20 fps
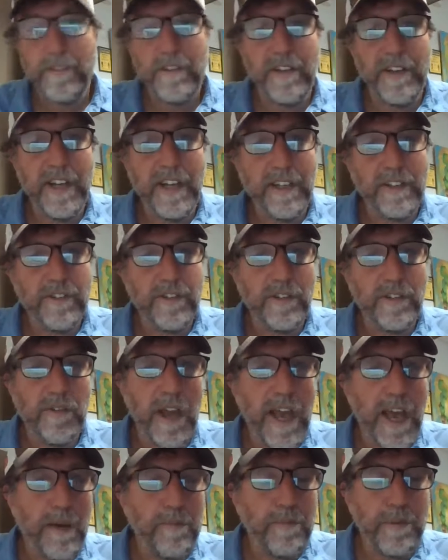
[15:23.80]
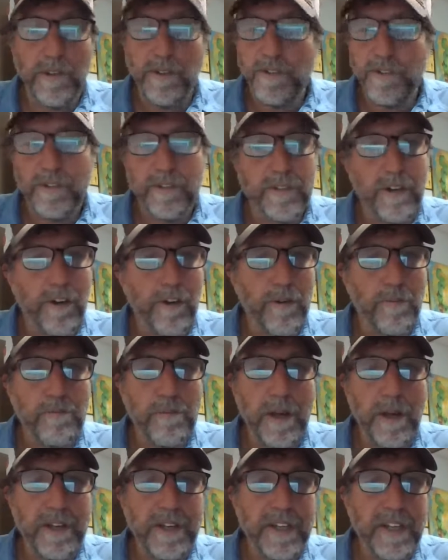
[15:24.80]
today, too, apples are
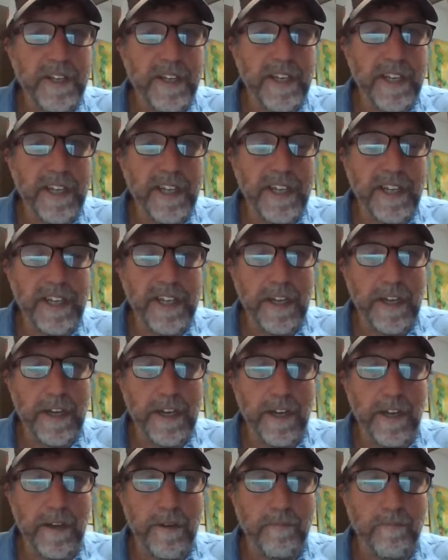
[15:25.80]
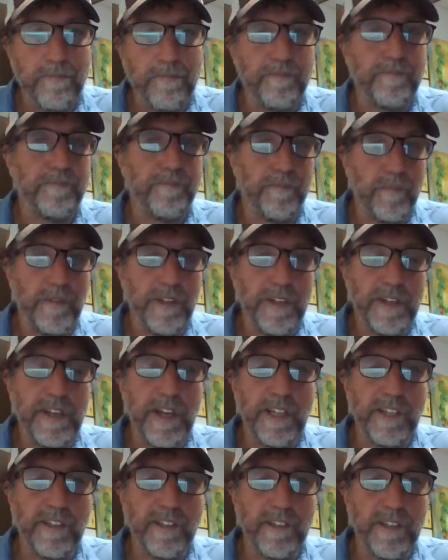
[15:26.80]
abundant in the
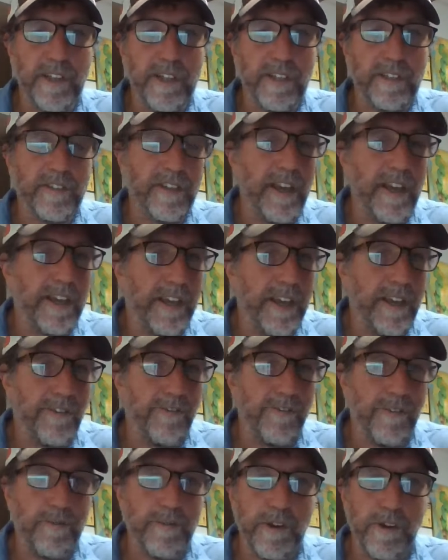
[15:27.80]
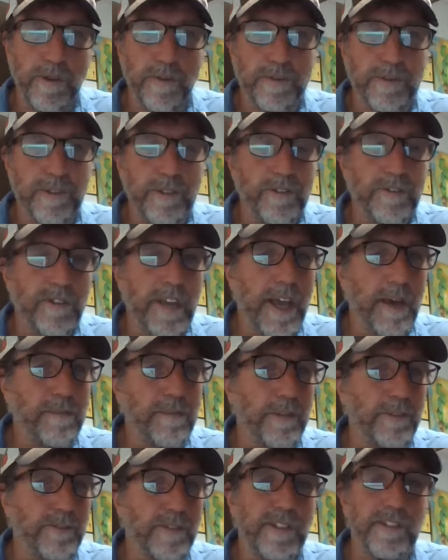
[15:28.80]
United States, and that came from Europe too. So
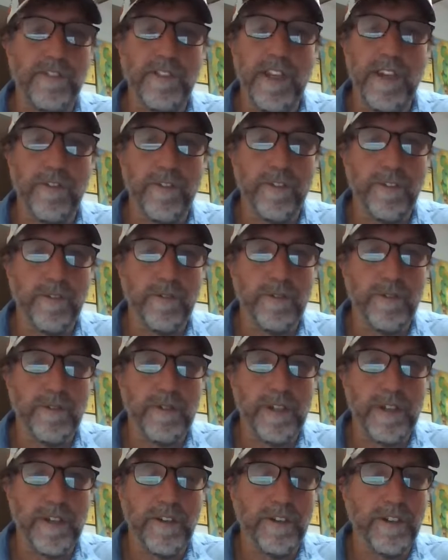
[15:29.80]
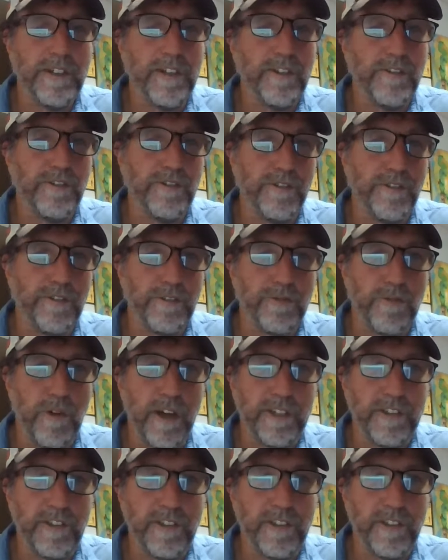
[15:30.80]
apple trees never grew here. You know, George
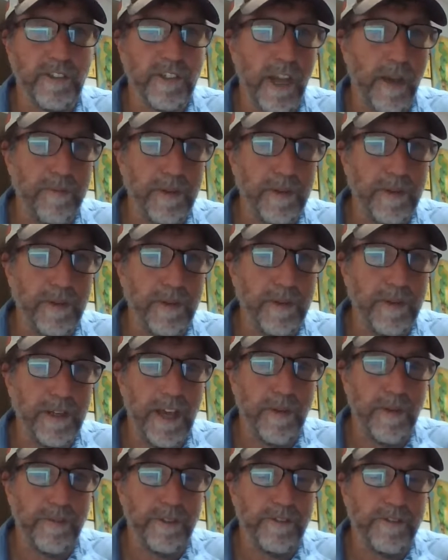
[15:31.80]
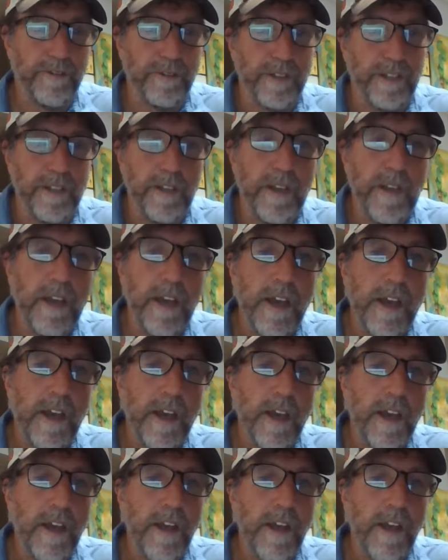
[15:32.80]
Washington chopping down the apple tree.